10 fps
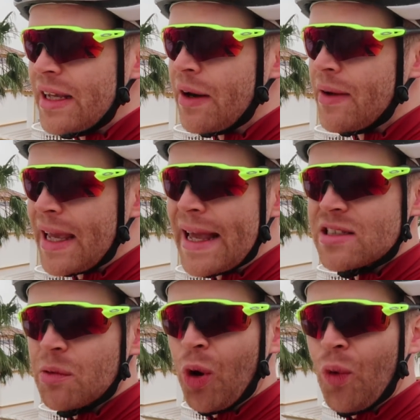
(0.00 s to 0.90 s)
you know, it
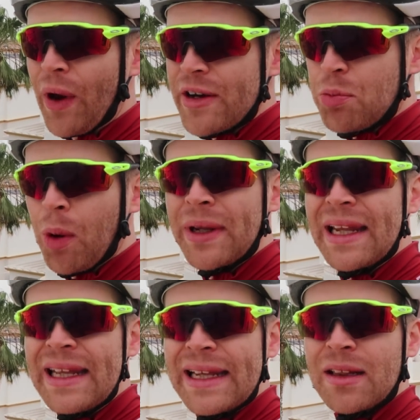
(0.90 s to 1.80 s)
gets to the point where it's probably
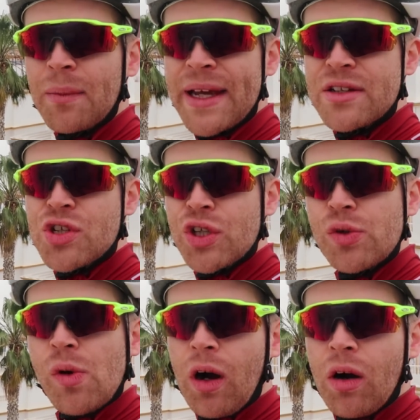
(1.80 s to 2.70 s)
a little bit
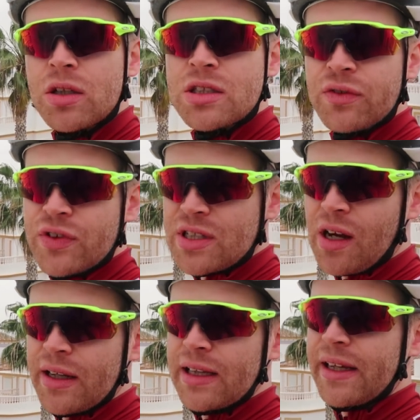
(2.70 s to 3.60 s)
too hot for
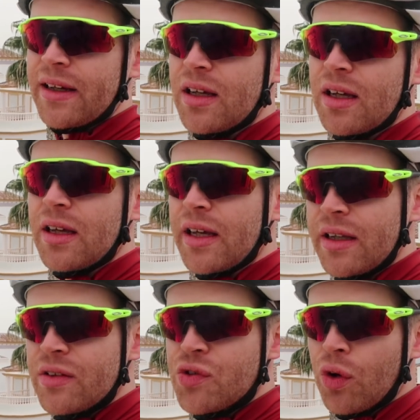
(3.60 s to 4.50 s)
cycling
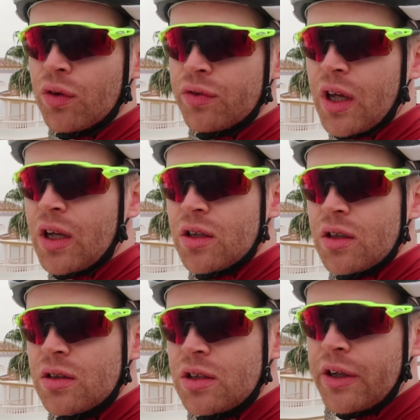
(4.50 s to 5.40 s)
in sort of,
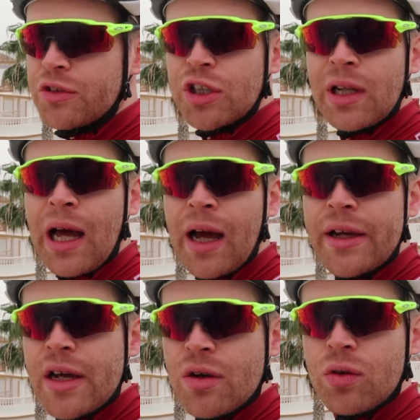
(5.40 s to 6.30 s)
you know, July
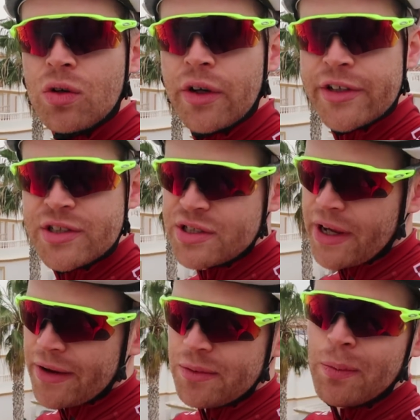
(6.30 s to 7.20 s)
and August.
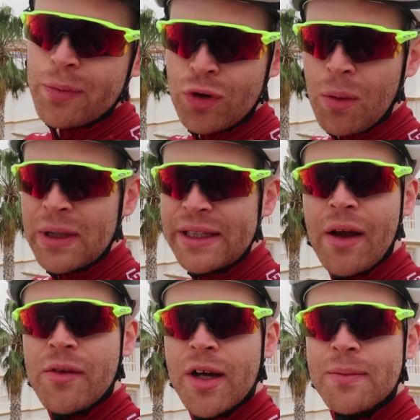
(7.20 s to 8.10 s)
So probably
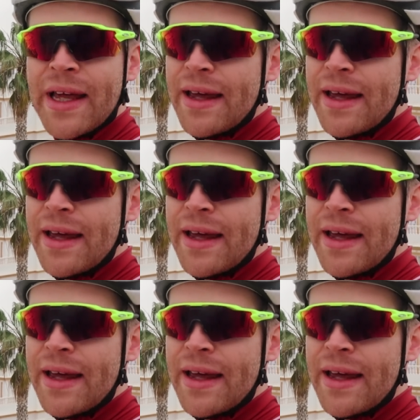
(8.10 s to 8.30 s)
don't come